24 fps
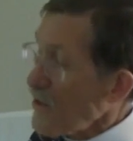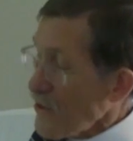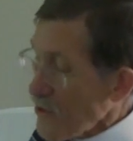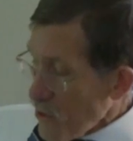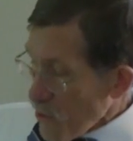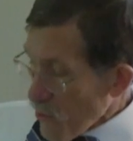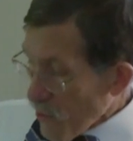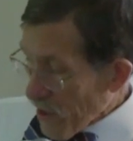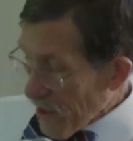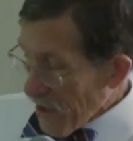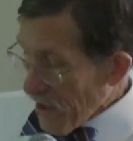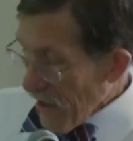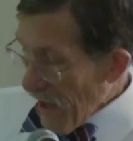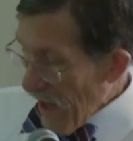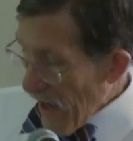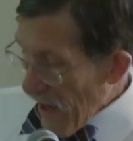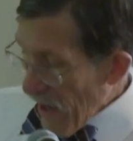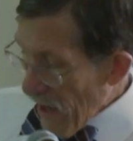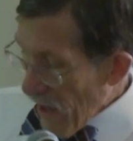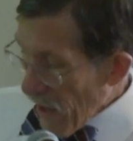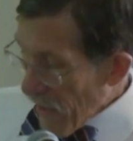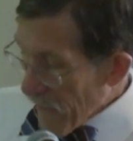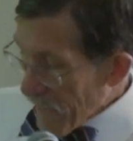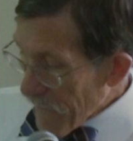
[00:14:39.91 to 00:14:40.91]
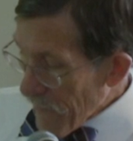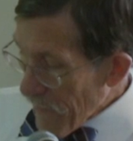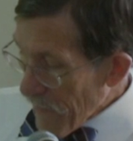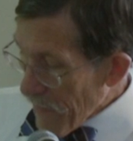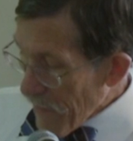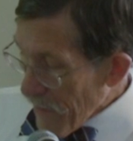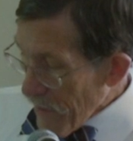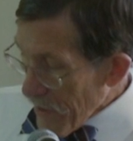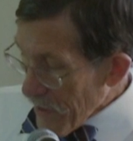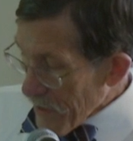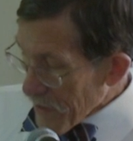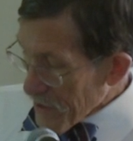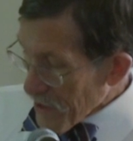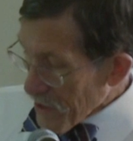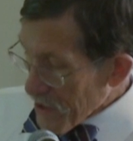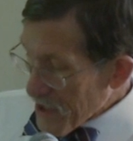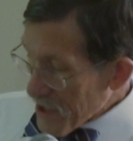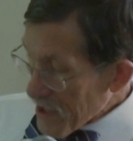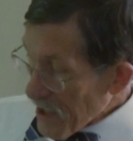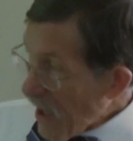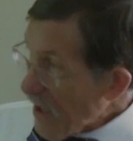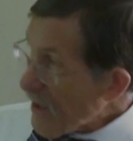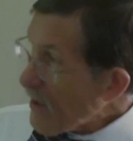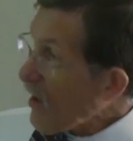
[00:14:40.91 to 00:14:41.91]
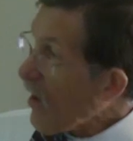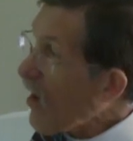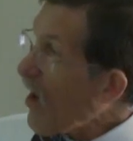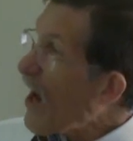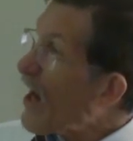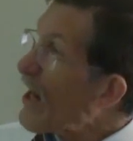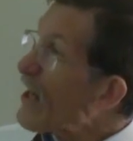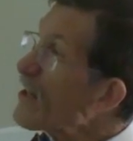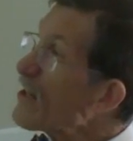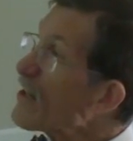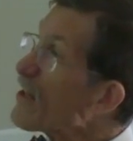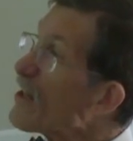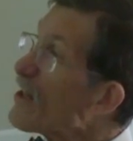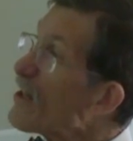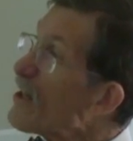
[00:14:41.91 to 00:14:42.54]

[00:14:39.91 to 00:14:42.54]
you can have the sunlight